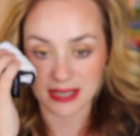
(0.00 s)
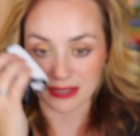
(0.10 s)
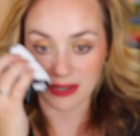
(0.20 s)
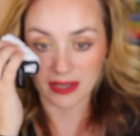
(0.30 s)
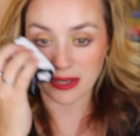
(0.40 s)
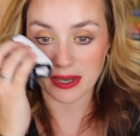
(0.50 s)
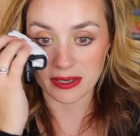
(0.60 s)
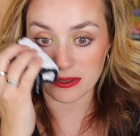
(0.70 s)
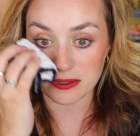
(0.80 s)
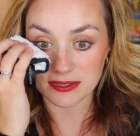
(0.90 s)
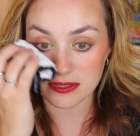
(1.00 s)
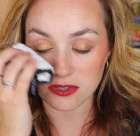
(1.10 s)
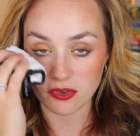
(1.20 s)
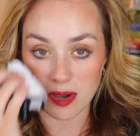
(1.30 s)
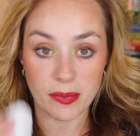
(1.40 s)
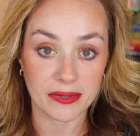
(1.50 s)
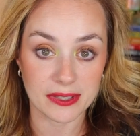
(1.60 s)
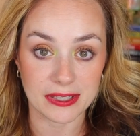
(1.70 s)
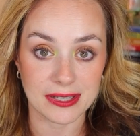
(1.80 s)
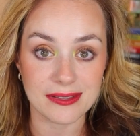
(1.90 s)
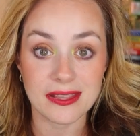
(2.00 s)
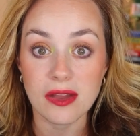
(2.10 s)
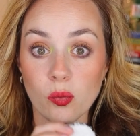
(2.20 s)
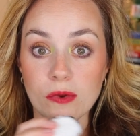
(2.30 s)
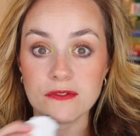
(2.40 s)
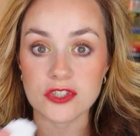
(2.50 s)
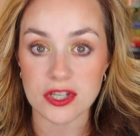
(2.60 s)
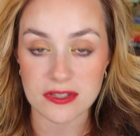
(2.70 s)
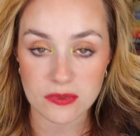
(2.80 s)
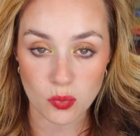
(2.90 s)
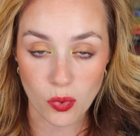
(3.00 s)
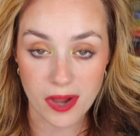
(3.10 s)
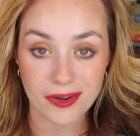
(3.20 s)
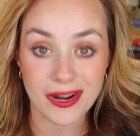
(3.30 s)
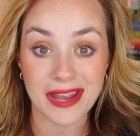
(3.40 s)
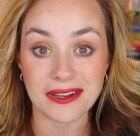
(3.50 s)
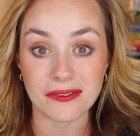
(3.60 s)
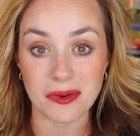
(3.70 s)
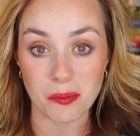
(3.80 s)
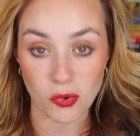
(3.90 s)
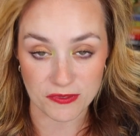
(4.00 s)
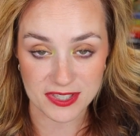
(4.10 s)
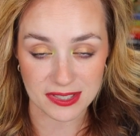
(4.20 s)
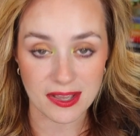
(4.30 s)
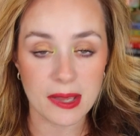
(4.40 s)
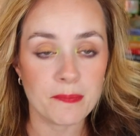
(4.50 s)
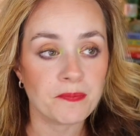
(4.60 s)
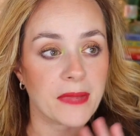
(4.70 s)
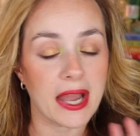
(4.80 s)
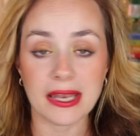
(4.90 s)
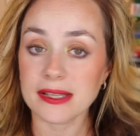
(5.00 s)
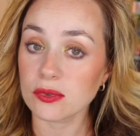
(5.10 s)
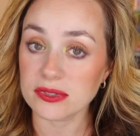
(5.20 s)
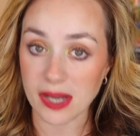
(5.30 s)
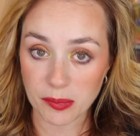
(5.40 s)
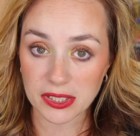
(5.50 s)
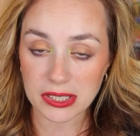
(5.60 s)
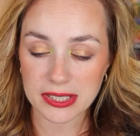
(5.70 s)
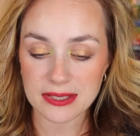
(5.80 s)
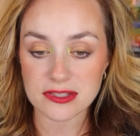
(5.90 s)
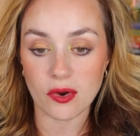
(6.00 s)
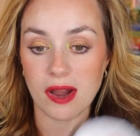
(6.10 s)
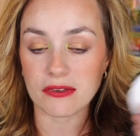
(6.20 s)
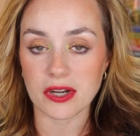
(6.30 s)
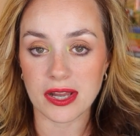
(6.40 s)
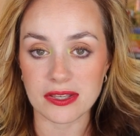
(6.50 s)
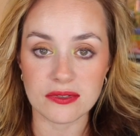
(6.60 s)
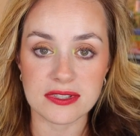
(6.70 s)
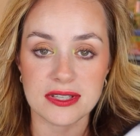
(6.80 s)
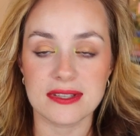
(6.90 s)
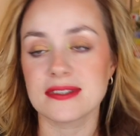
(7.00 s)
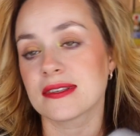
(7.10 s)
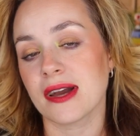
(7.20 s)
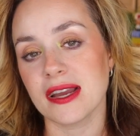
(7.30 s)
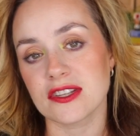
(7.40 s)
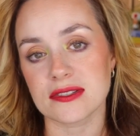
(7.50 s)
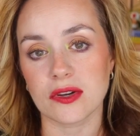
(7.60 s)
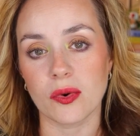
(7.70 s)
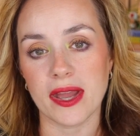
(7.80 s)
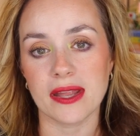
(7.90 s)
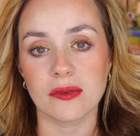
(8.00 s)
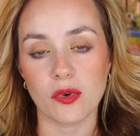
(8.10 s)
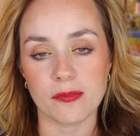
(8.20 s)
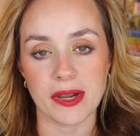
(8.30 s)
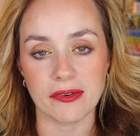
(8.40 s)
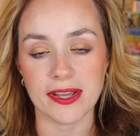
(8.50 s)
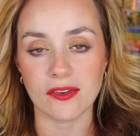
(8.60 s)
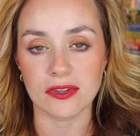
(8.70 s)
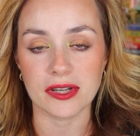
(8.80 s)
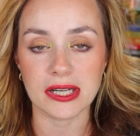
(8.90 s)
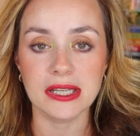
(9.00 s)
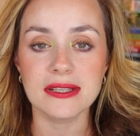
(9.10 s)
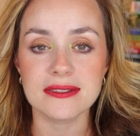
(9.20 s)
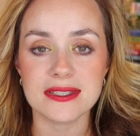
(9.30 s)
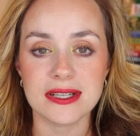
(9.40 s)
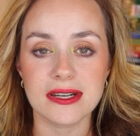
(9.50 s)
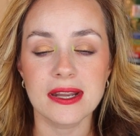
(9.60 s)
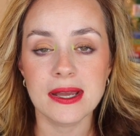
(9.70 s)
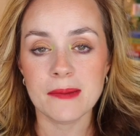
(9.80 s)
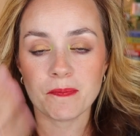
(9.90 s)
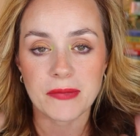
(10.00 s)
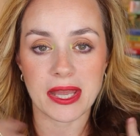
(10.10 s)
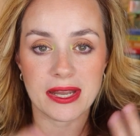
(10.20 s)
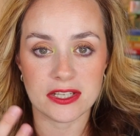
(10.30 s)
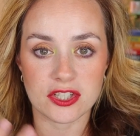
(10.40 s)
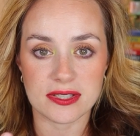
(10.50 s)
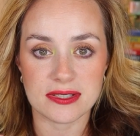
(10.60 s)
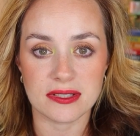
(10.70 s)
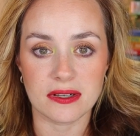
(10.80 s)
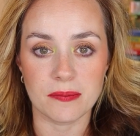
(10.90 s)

and kind of scrub underneath with just water, and it removes it. I like to double clean. So after I use this, I just go ahead with my regular cleanser and I just